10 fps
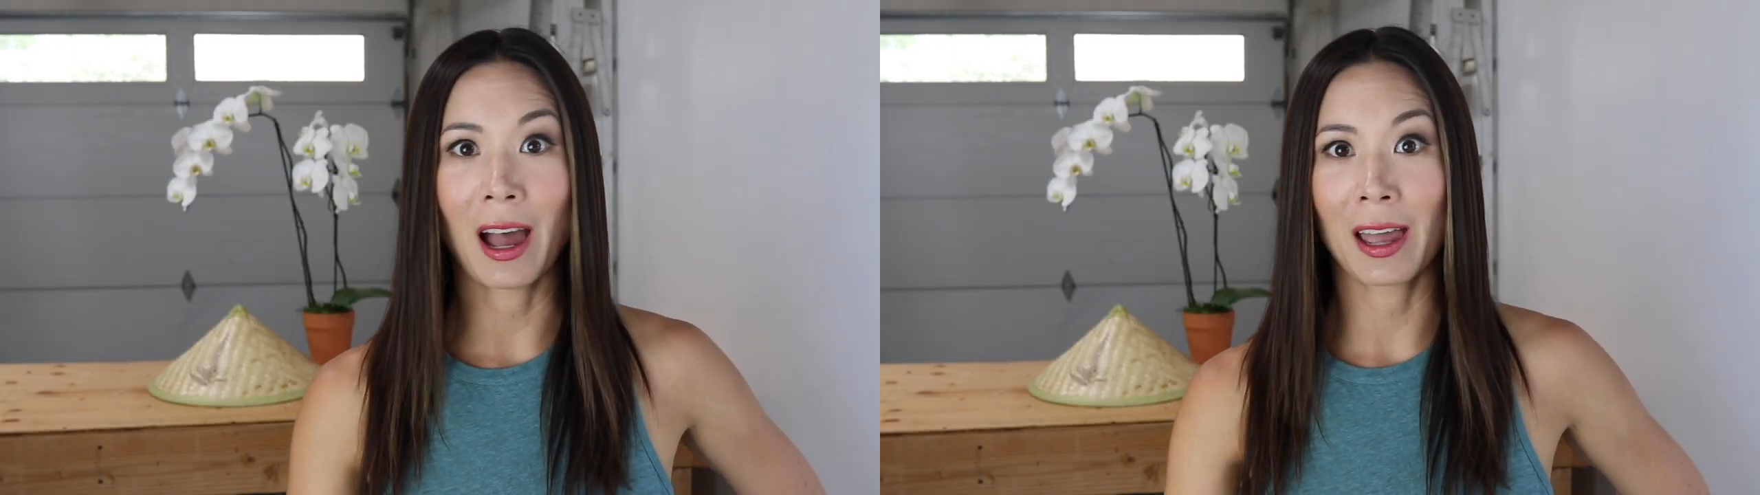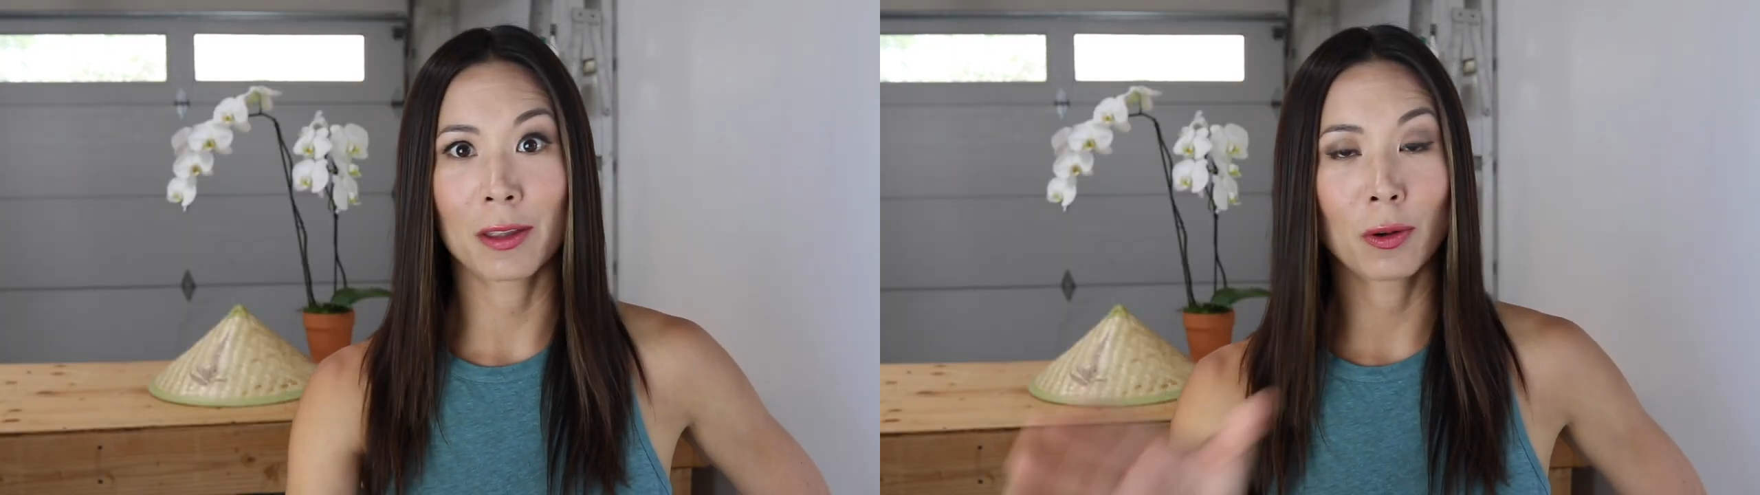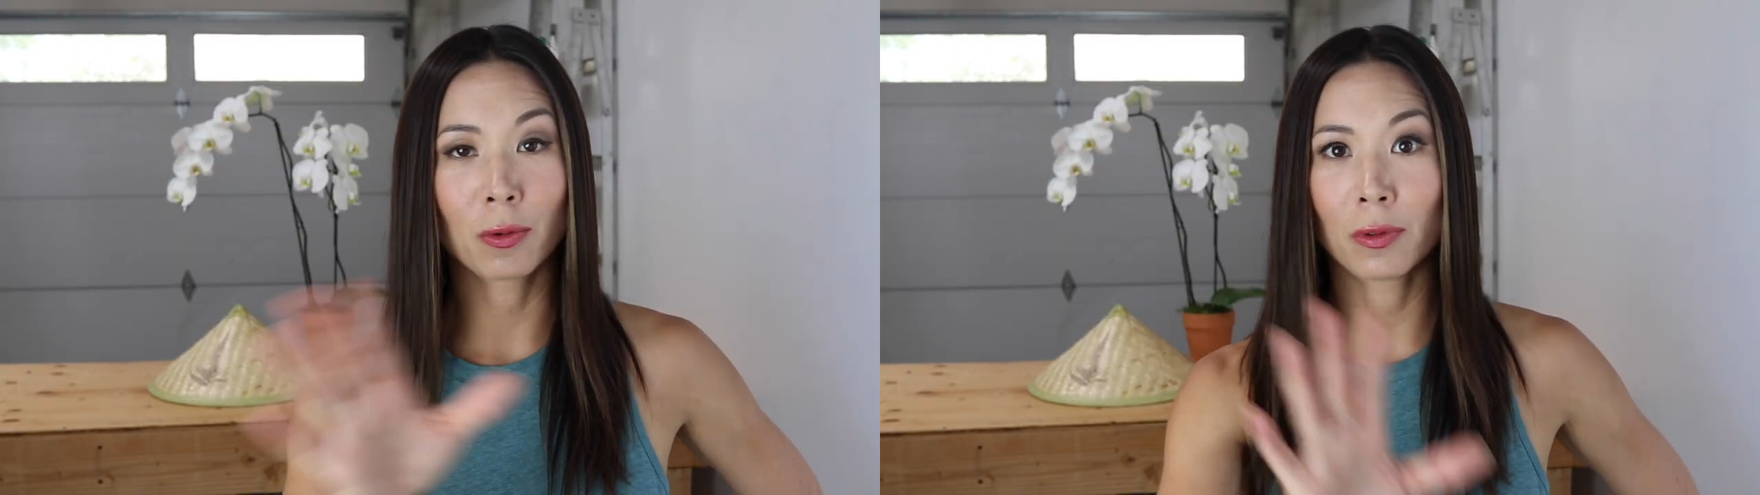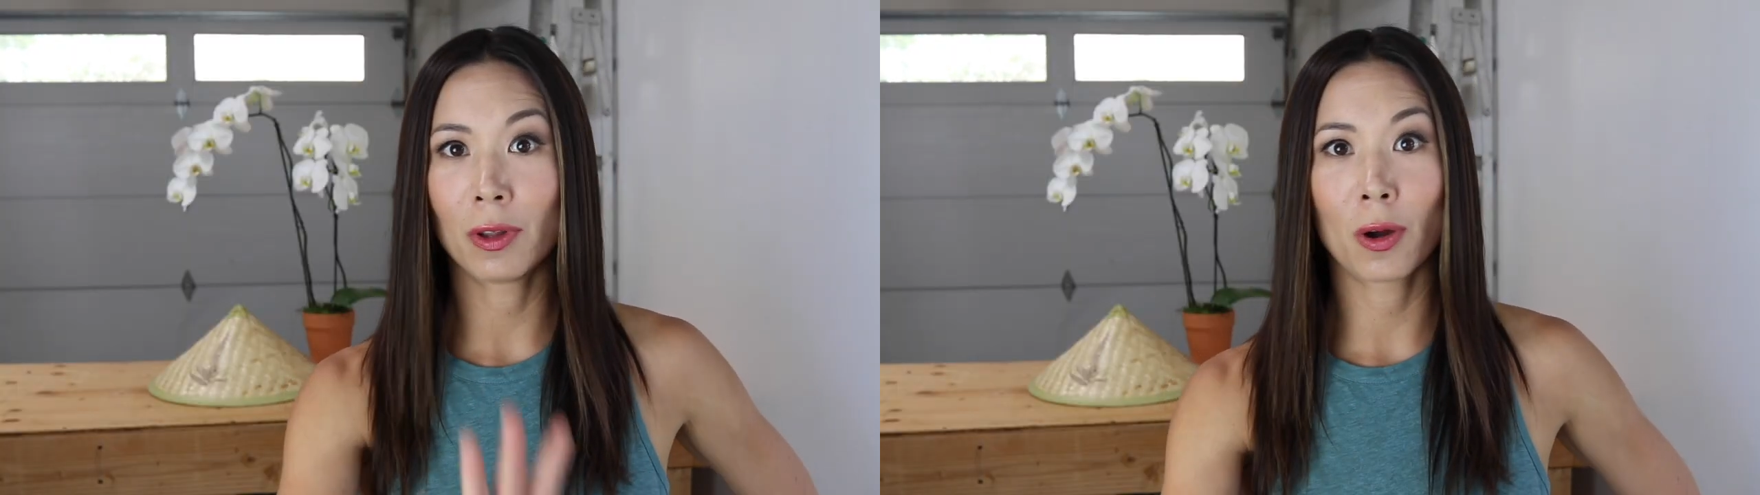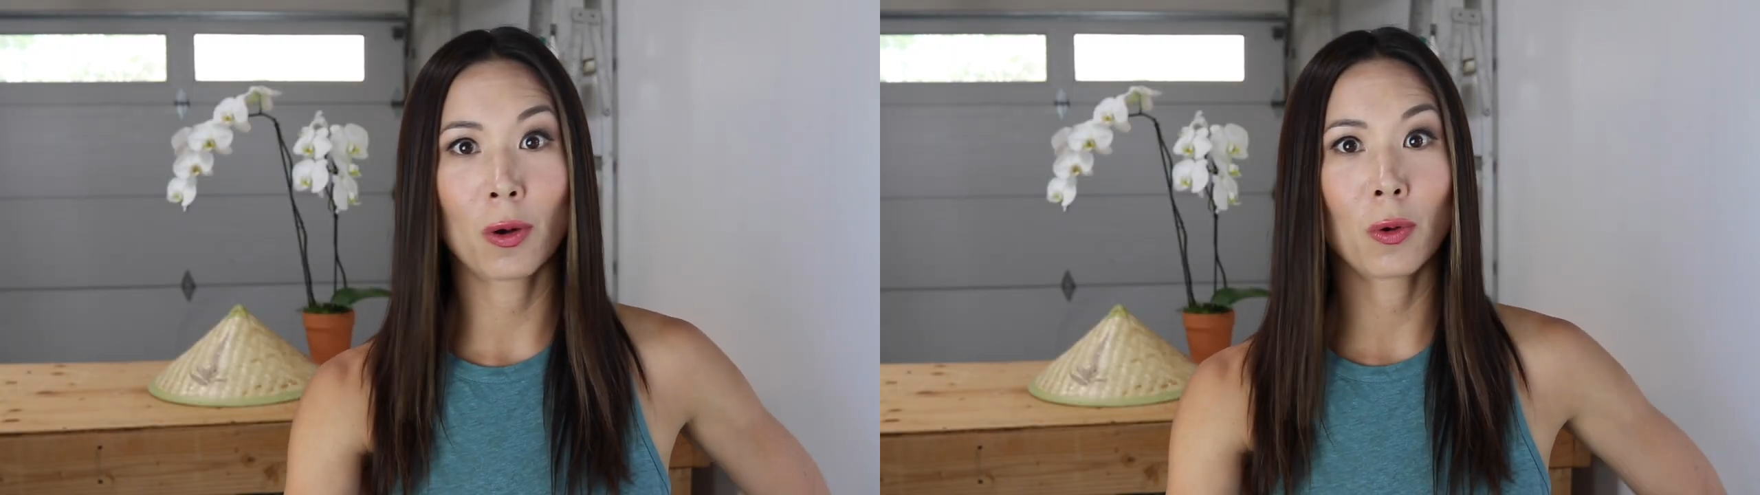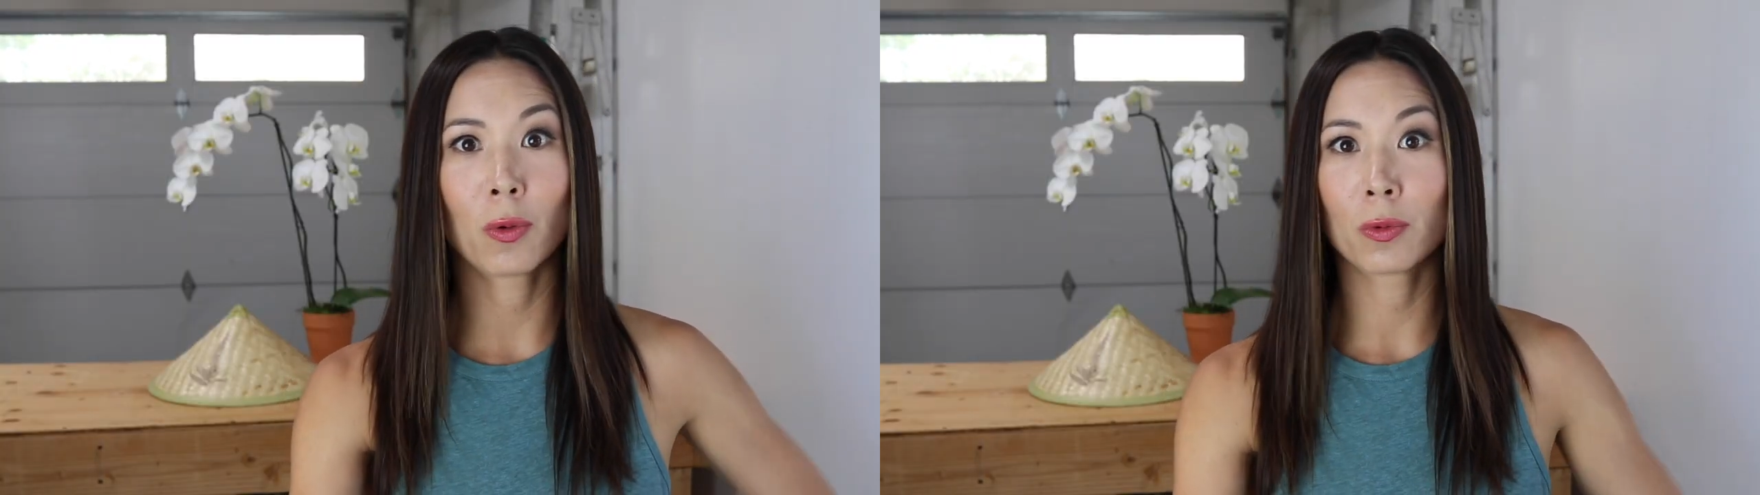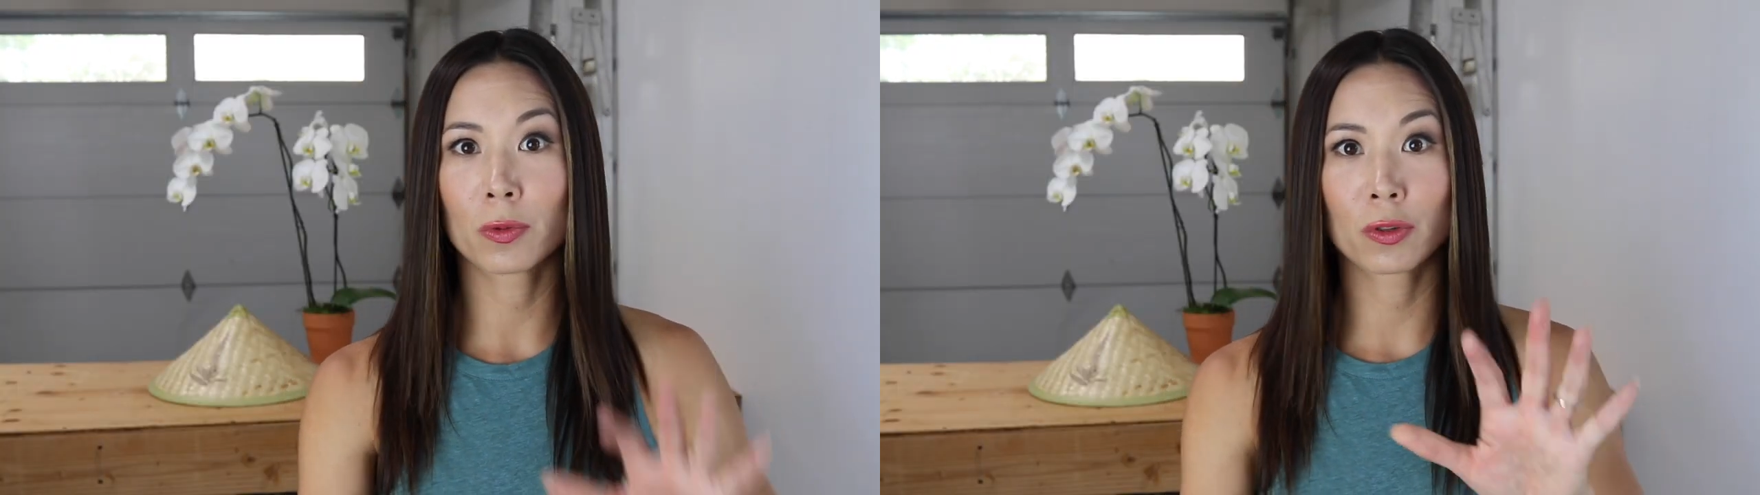I don't know